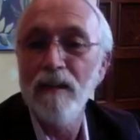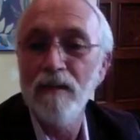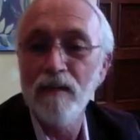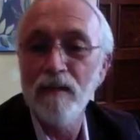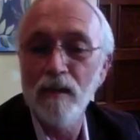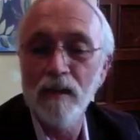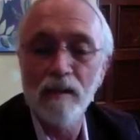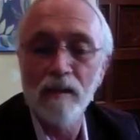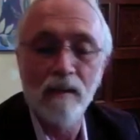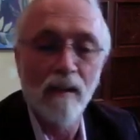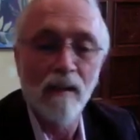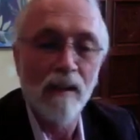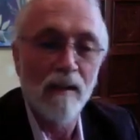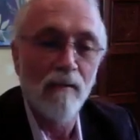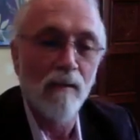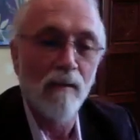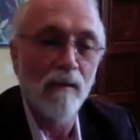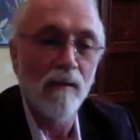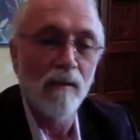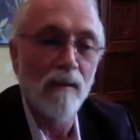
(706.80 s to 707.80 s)
just like
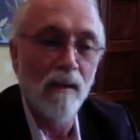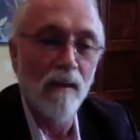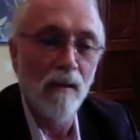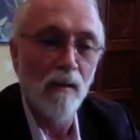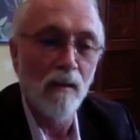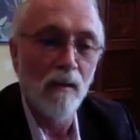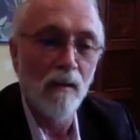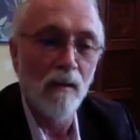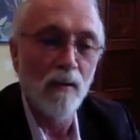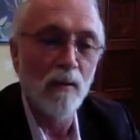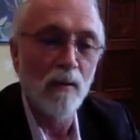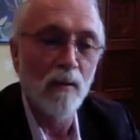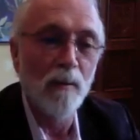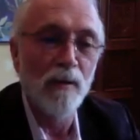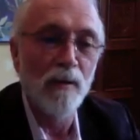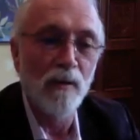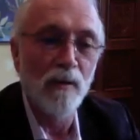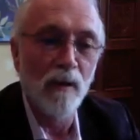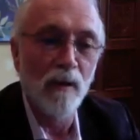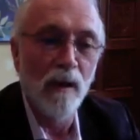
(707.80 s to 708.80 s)
Congresswoman
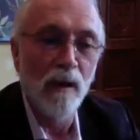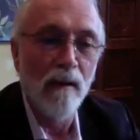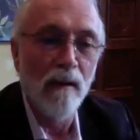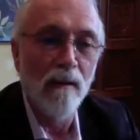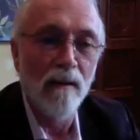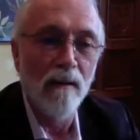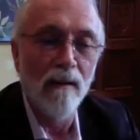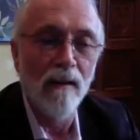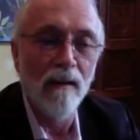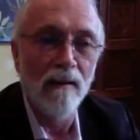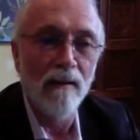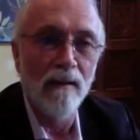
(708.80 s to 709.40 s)
Schrier,